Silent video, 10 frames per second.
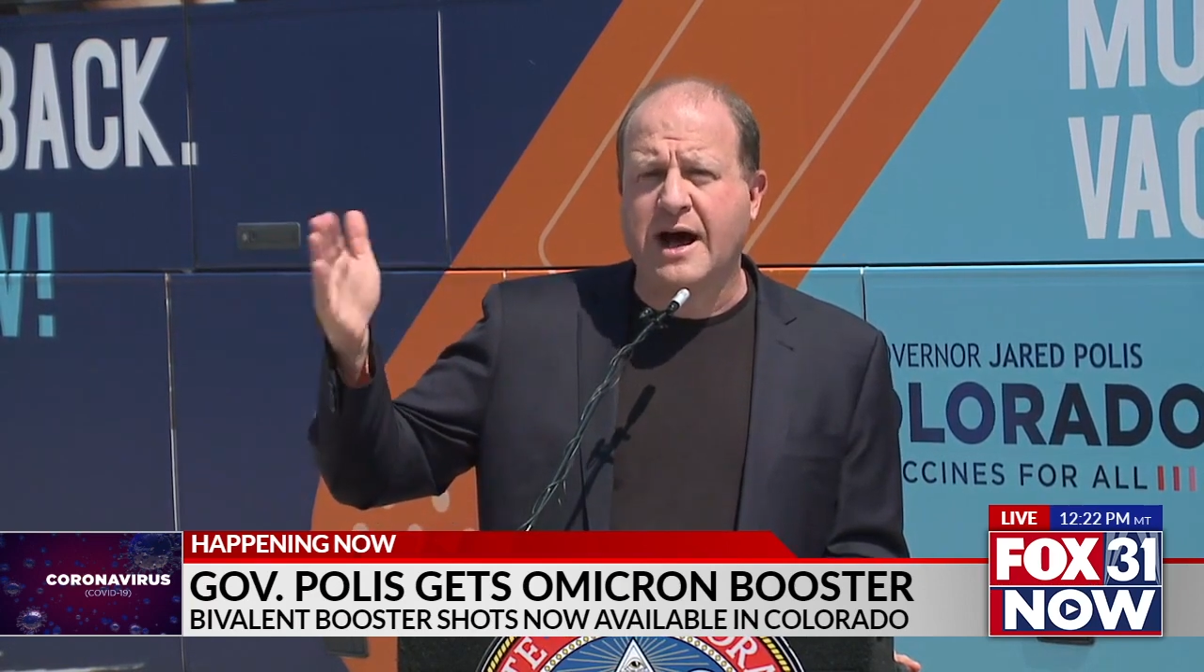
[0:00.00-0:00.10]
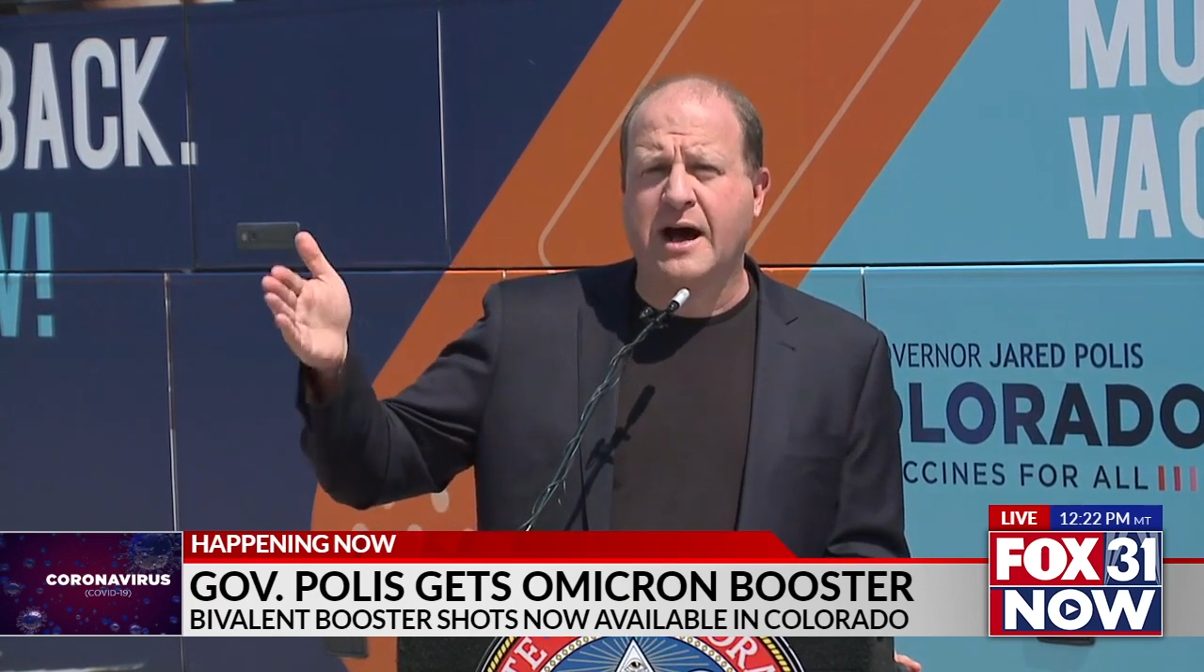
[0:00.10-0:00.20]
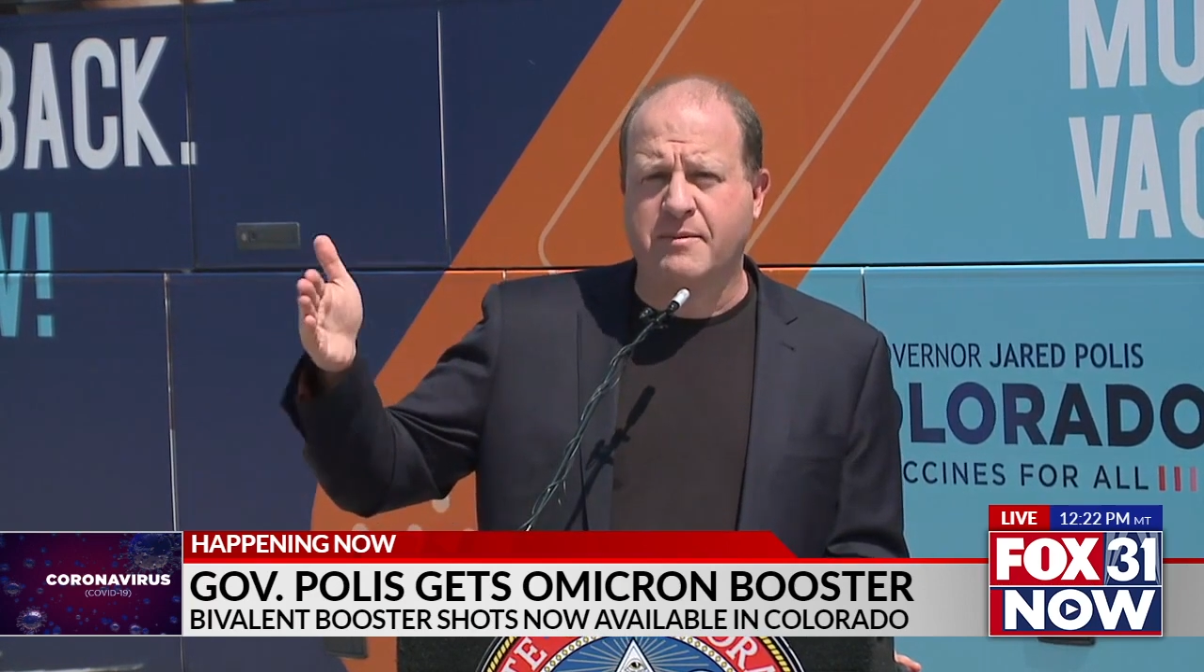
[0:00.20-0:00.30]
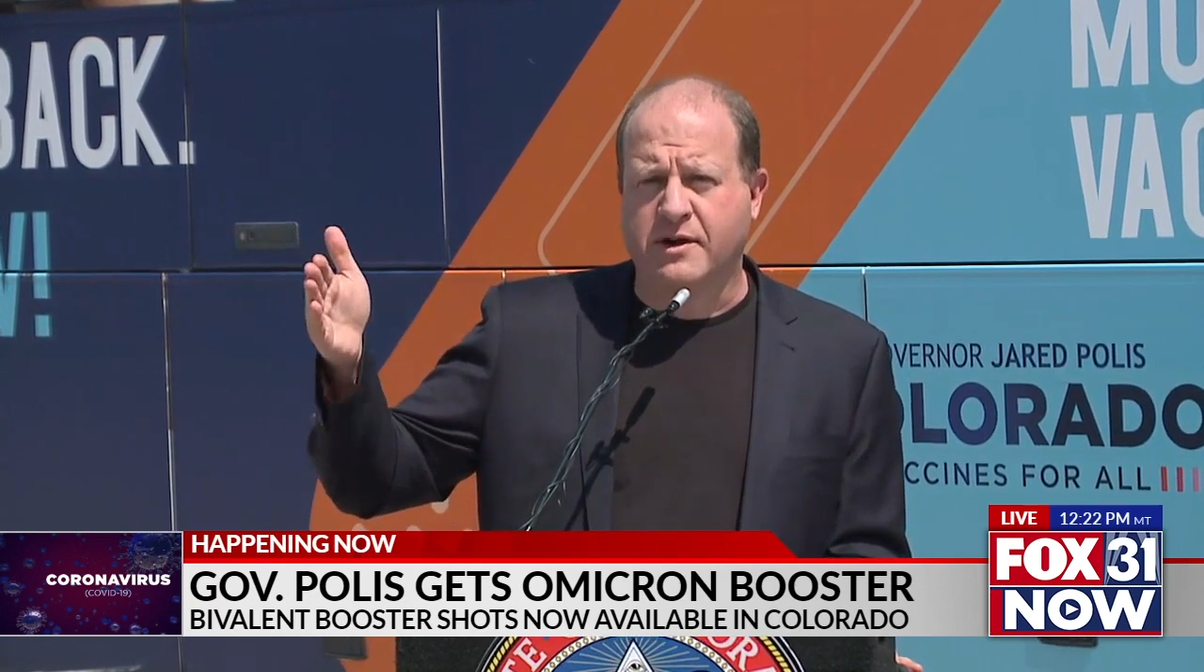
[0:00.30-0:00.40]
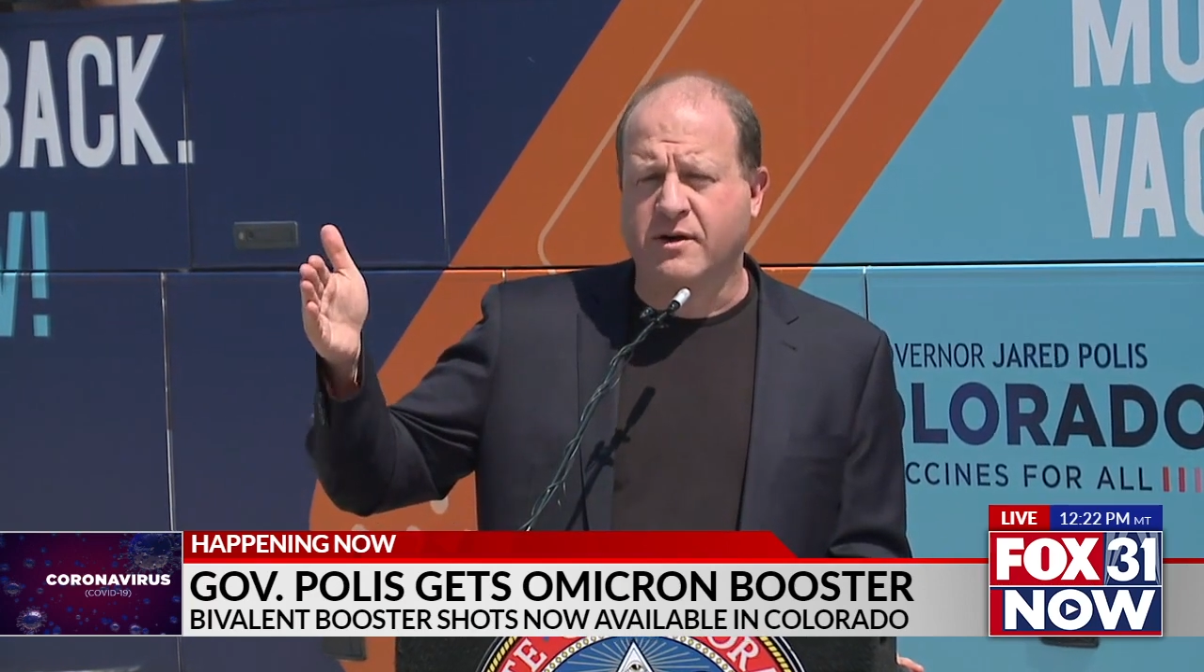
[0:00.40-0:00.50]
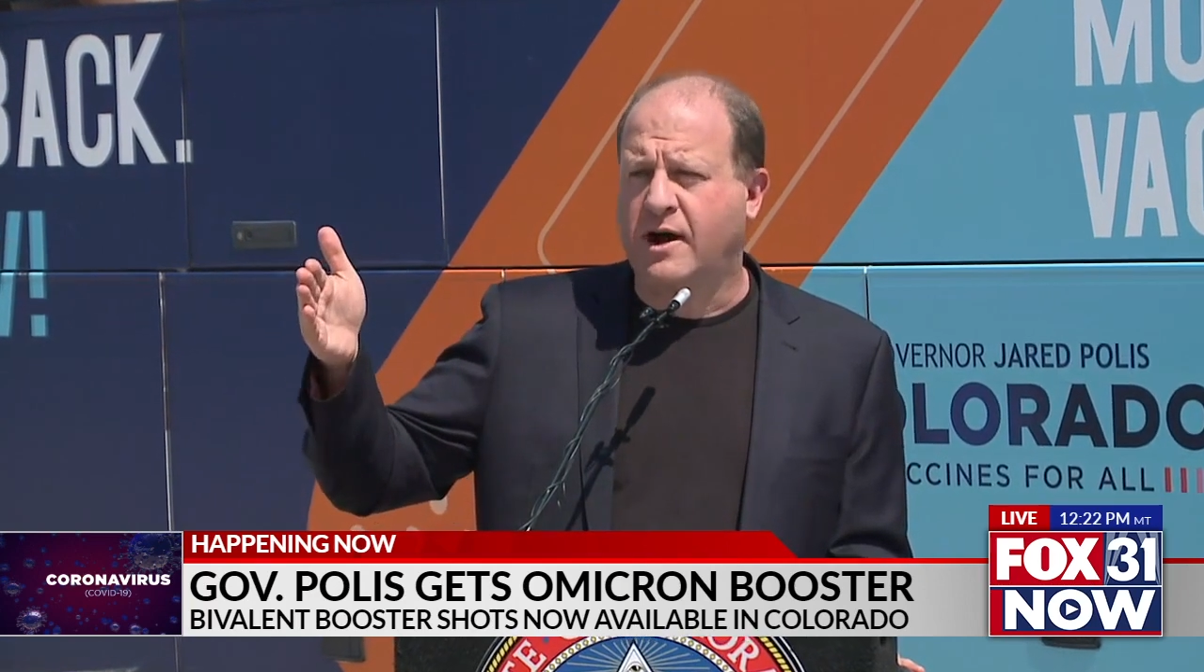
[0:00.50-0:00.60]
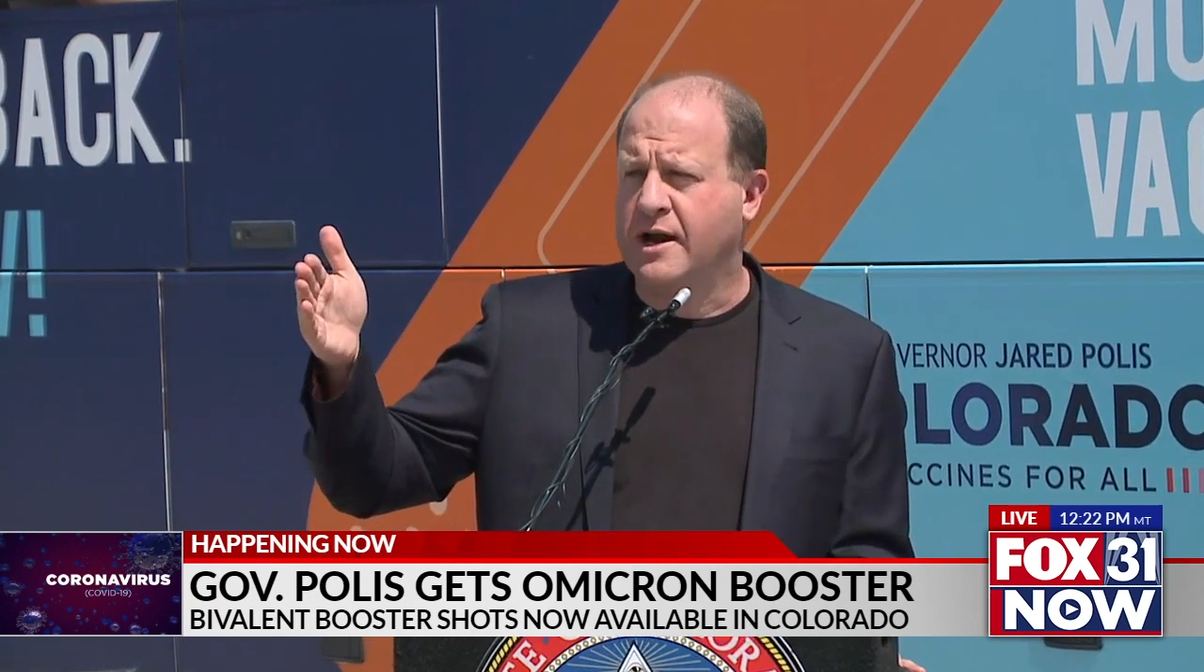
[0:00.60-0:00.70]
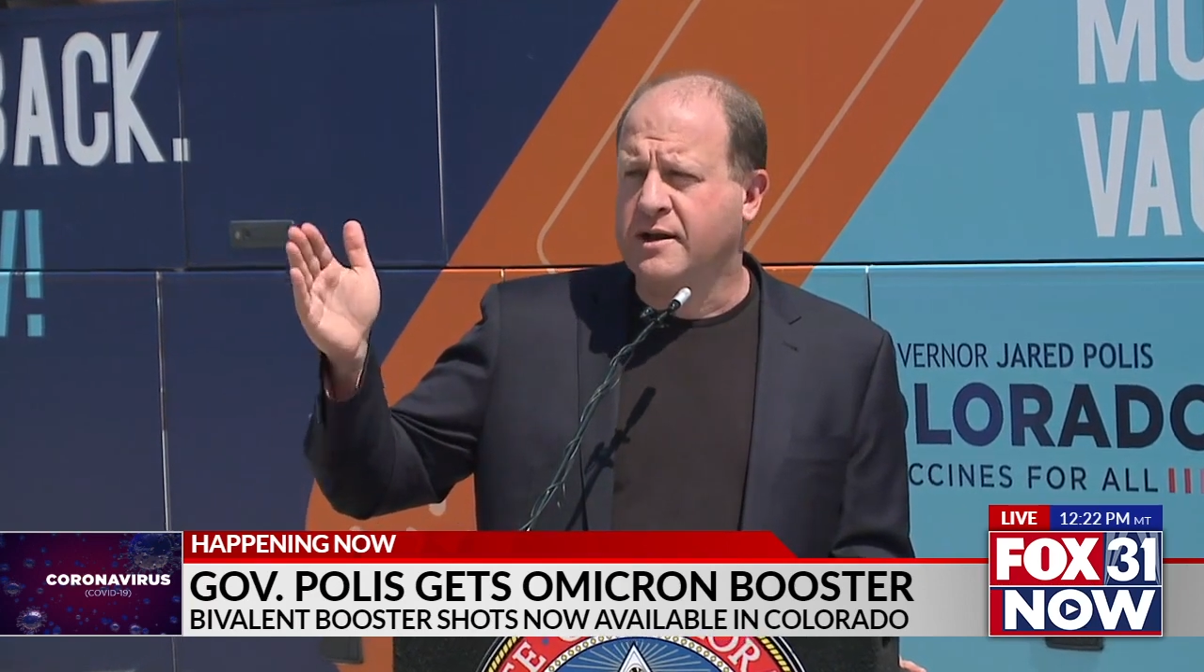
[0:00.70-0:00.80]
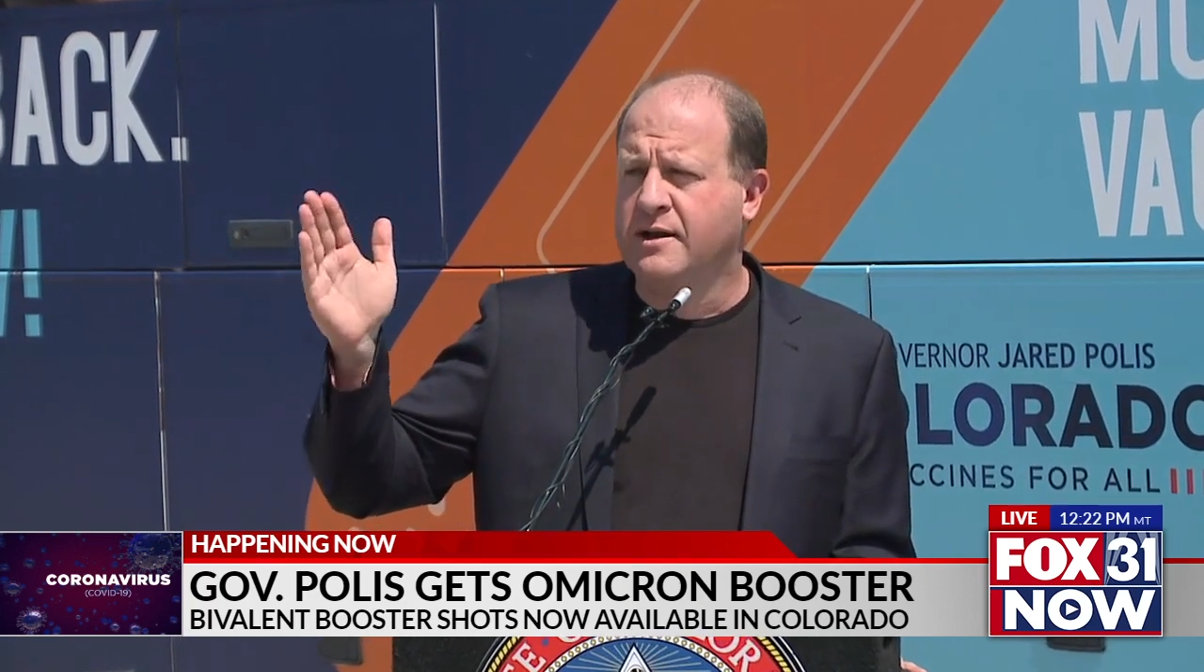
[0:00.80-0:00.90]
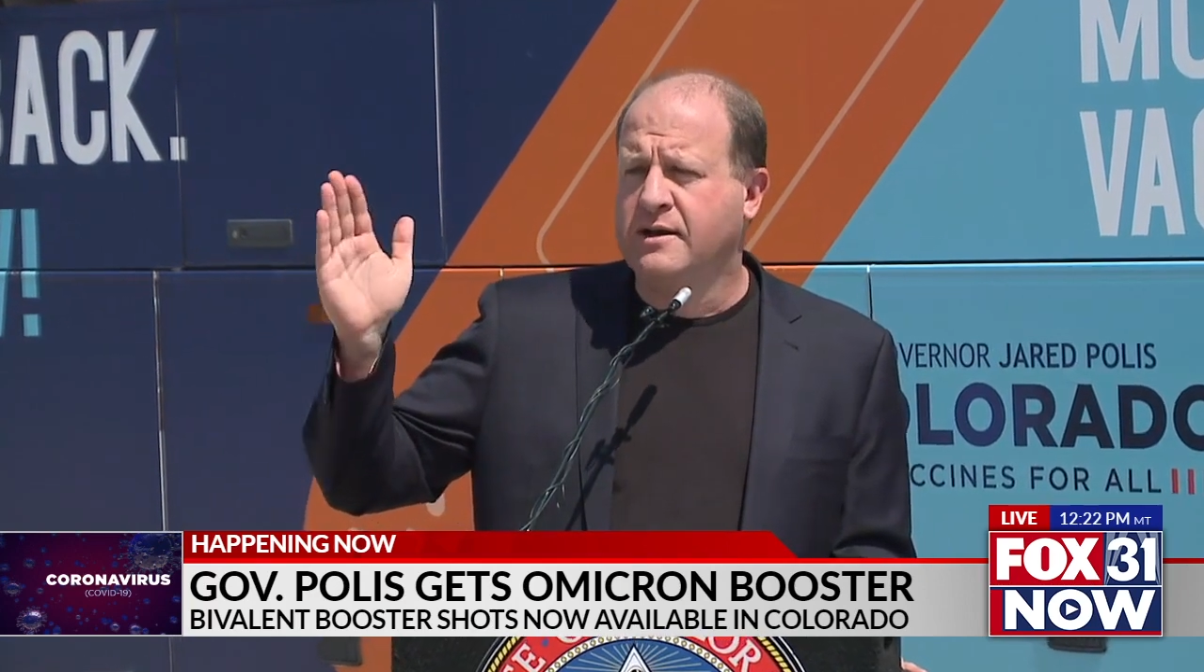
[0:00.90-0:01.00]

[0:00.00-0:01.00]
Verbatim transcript: Omicron